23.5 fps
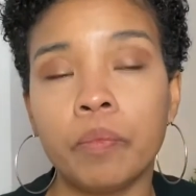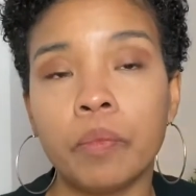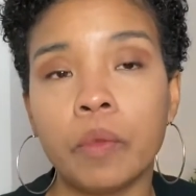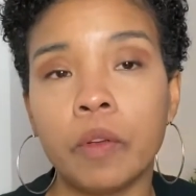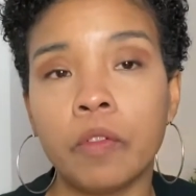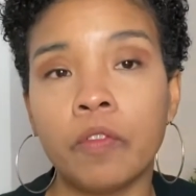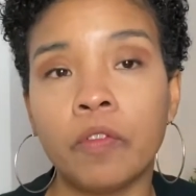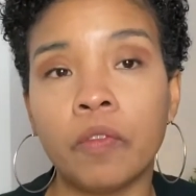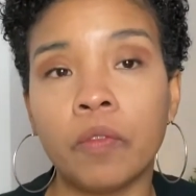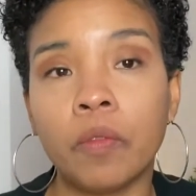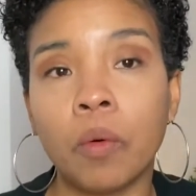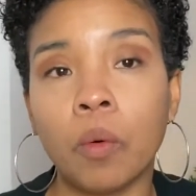
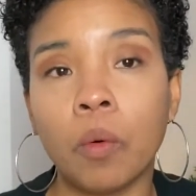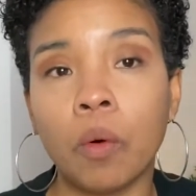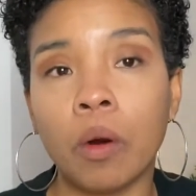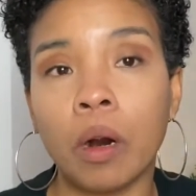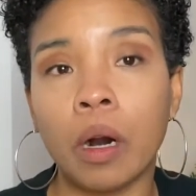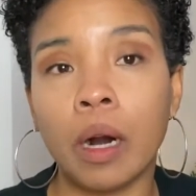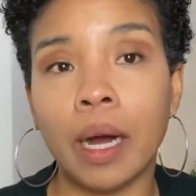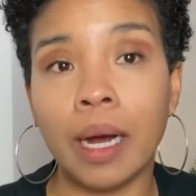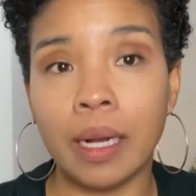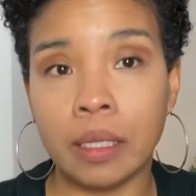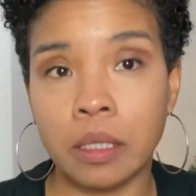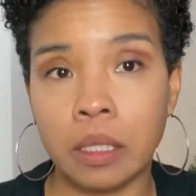
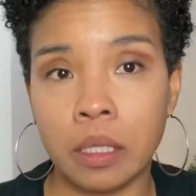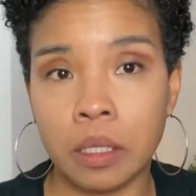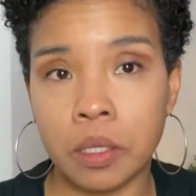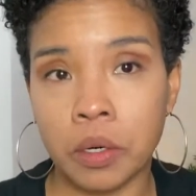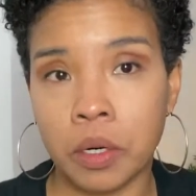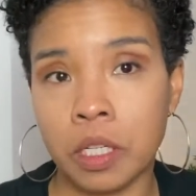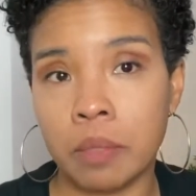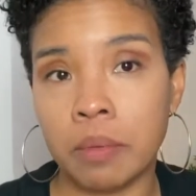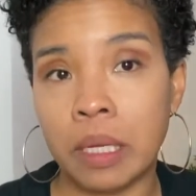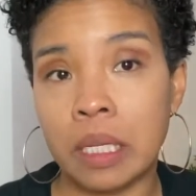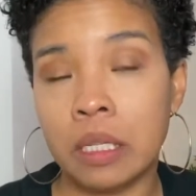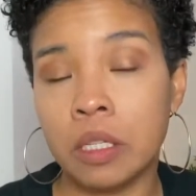for us this
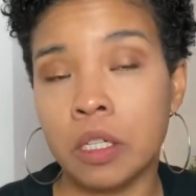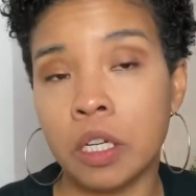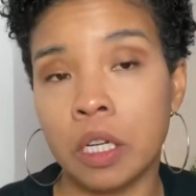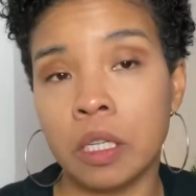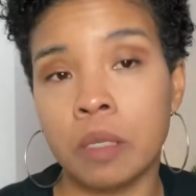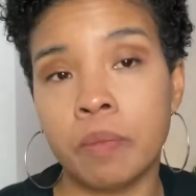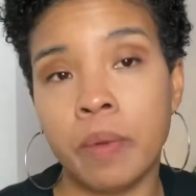Christmas, just